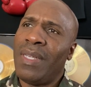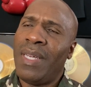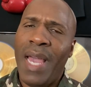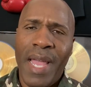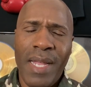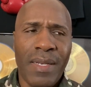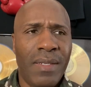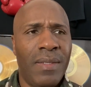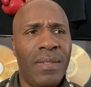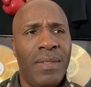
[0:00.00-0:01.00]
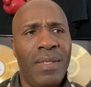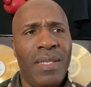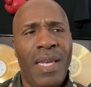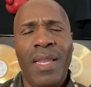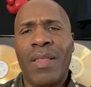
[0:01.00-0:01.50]
can't
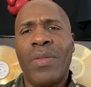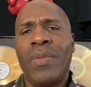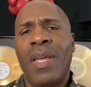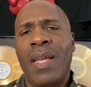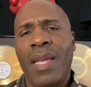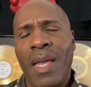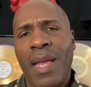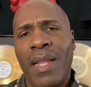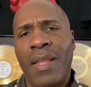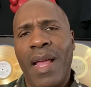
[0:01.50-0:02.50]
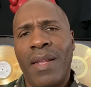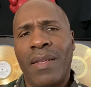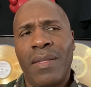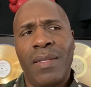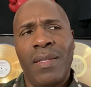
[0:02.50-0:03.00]
get it through their head that
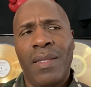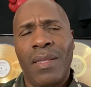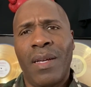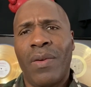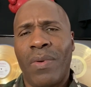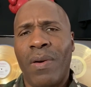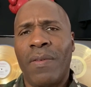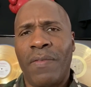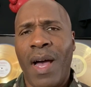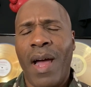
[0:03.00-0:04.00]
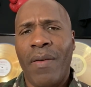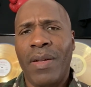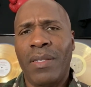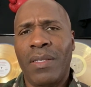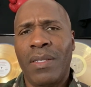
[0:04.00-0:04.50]
the
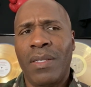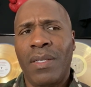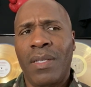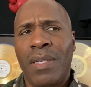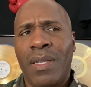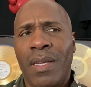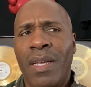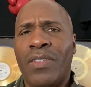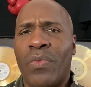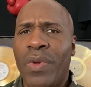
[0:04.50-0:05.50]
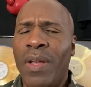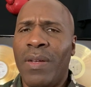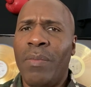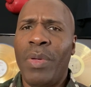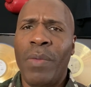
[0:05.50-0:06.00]
coronavirus is
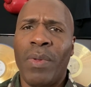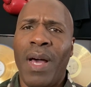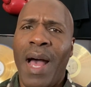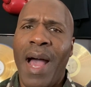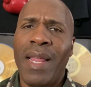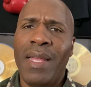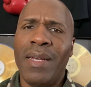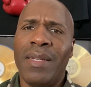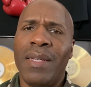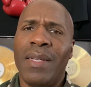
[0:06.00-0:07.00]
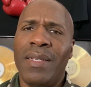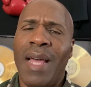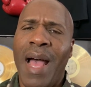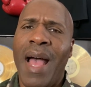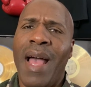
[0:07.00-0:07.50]
real and people are out here
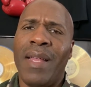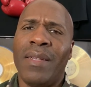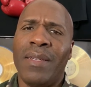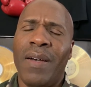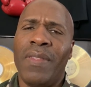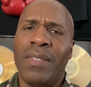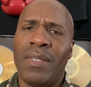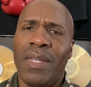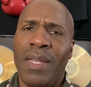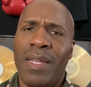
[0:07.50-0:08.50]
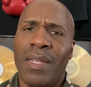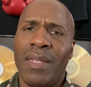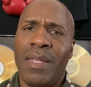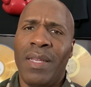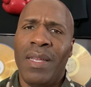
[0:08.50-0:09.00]
dying of this thing.
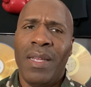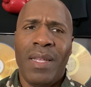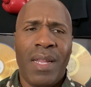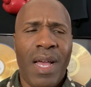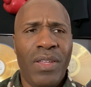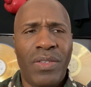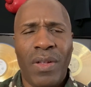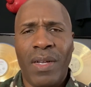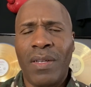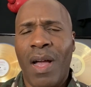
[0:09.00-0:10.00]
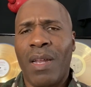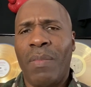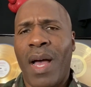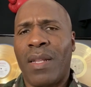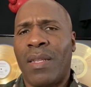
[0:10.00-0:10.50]
Now you start talking
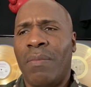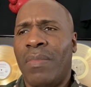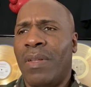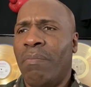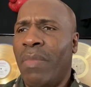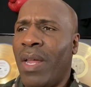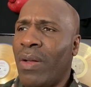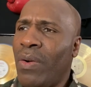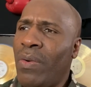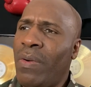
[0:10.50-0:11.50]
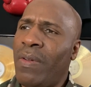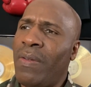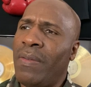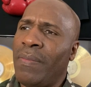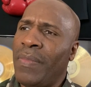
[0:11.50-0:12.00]
about the, the
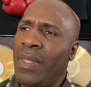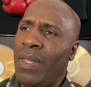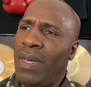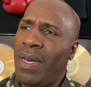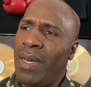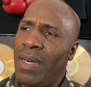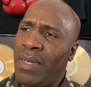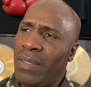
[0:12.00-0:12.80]
medical uh,